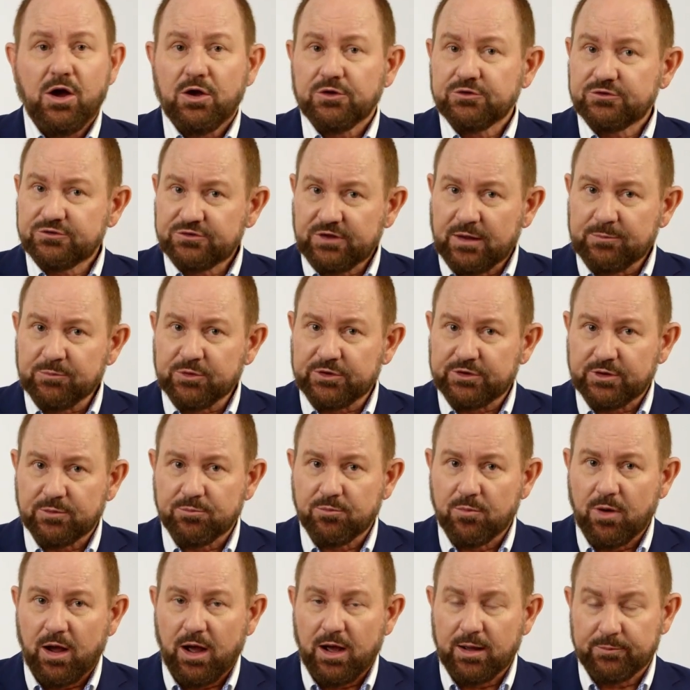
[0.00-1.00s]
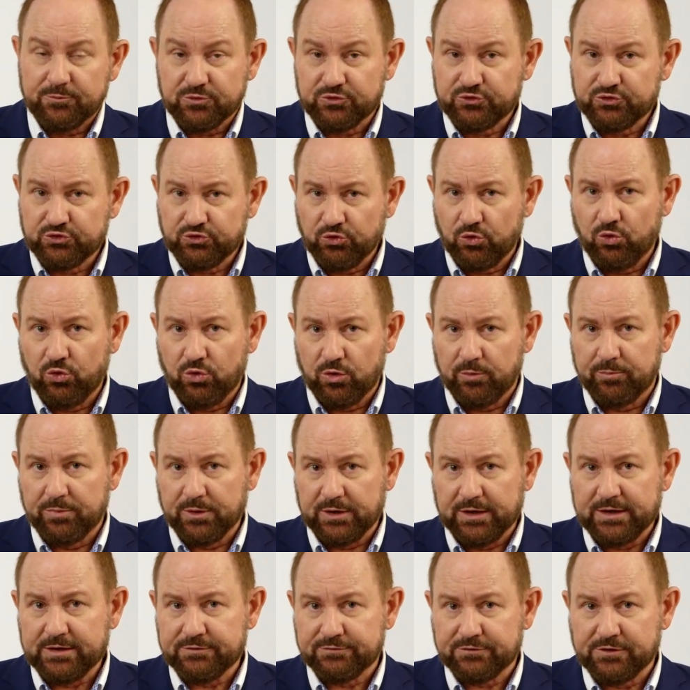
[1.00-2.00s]
Some of them, I'm sure,
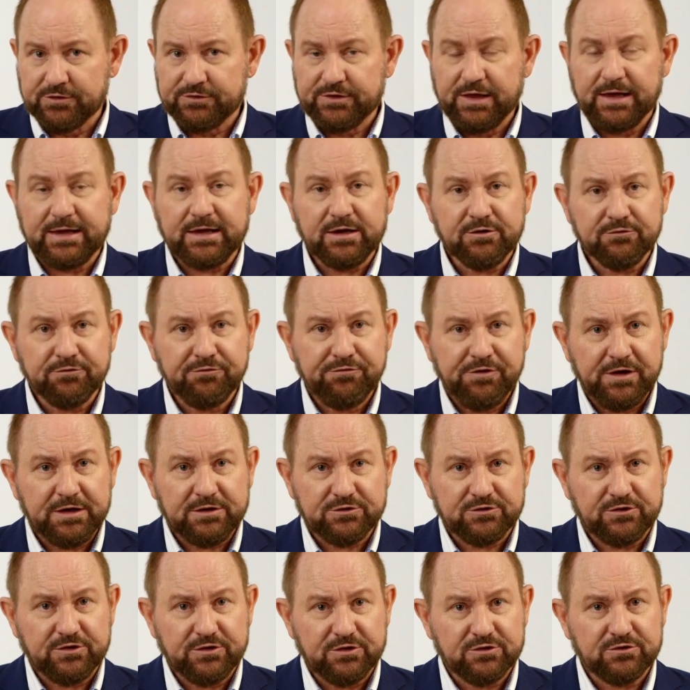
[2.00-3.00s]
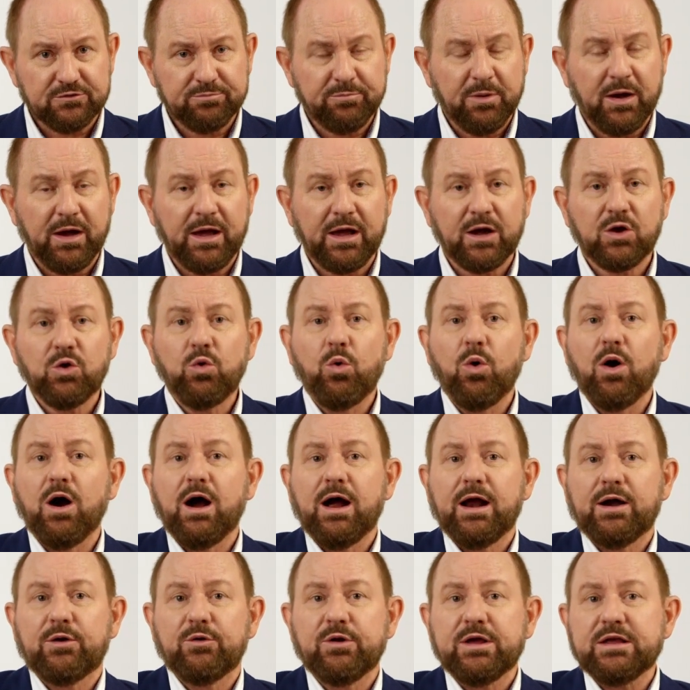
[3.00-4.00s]
believe that they can fix this by
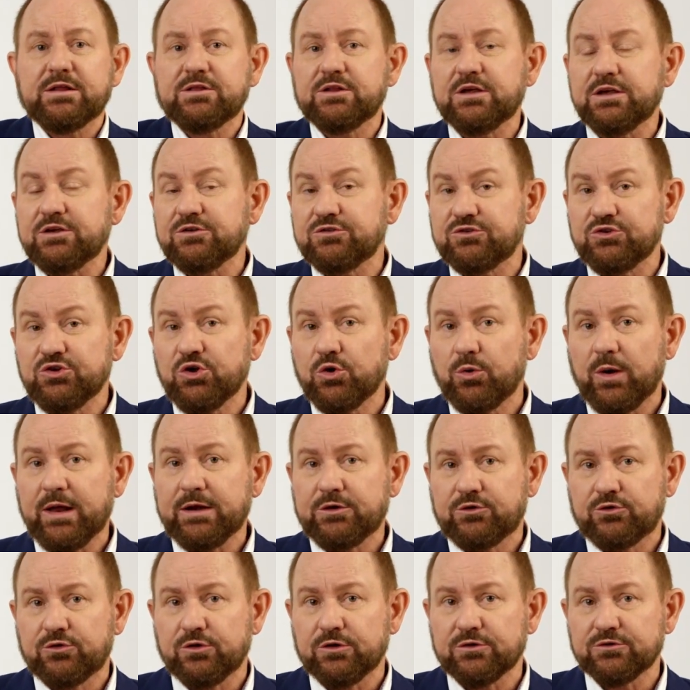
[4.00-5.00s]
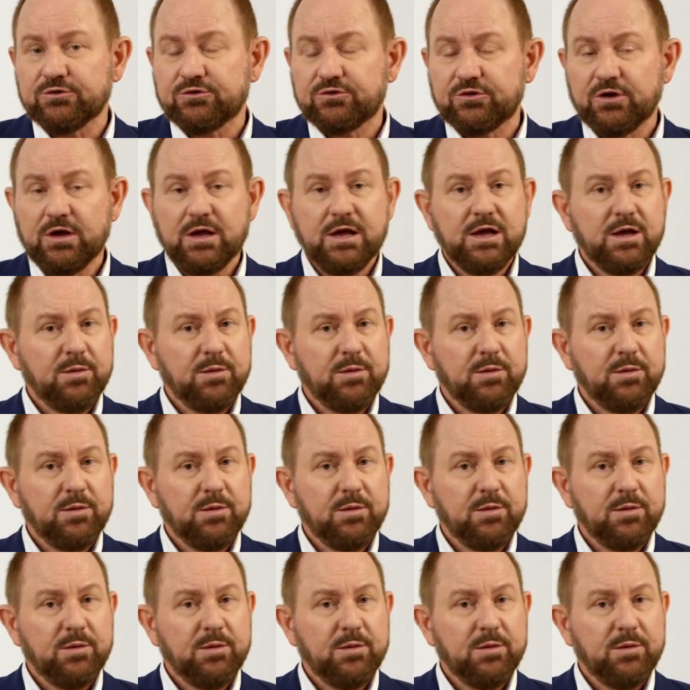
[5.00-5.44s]
acquiring these new entrants,